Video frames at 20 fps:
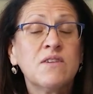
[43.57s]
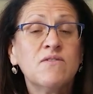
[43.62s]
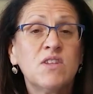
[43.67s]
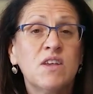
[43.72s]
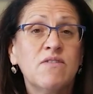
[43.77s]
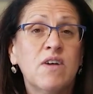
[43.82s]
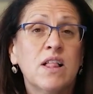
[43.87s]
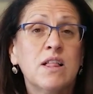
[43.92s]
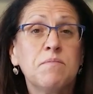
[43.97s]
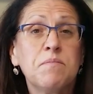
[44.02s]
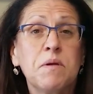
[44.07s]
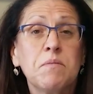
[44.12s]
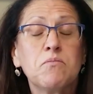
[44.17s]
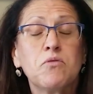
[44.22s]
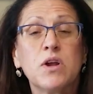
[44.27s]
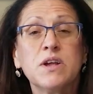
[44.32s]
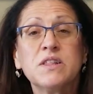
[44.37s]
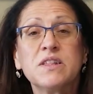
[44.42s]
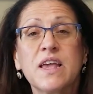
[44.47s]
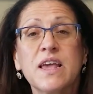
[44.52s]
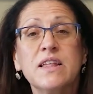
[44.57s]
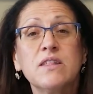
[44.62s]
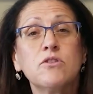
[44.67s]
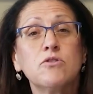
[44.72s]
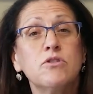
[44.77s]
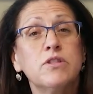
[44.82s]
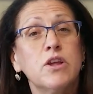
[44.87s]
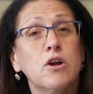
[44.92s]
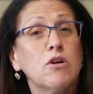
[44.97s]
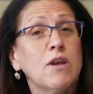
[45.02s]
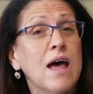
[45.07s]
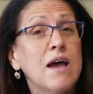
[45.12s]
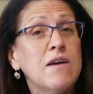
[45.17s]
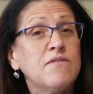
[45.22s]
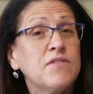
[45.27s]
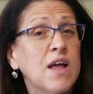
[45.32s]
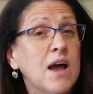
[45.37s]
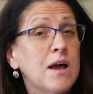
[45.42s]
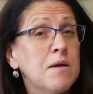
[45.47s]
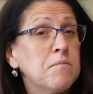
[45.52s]
of developing breast cancer in their
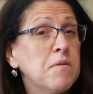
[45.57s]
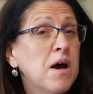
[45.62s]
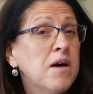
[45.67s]
lifetime